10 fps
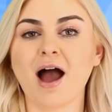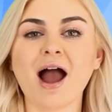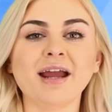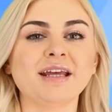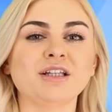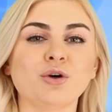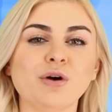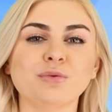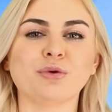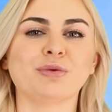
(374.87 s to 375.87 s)
Heidi and
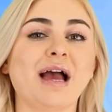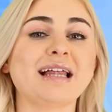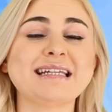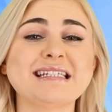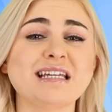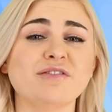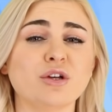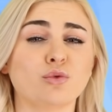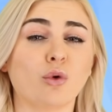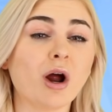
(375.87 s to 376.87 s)
Lauren were reality
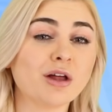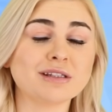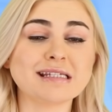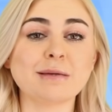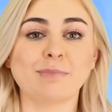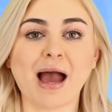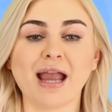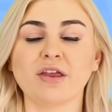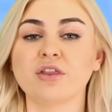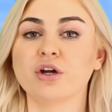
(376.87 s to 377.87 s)
TV royalty
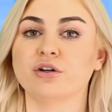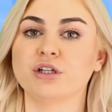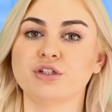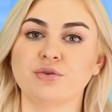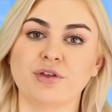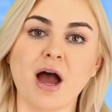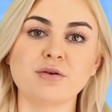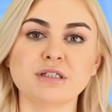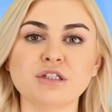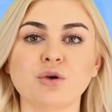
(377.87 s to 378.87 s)
back in the early
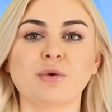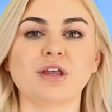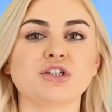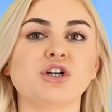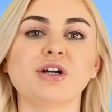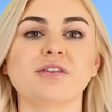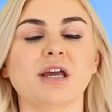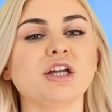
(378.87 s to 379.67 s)
2000s when they starred in the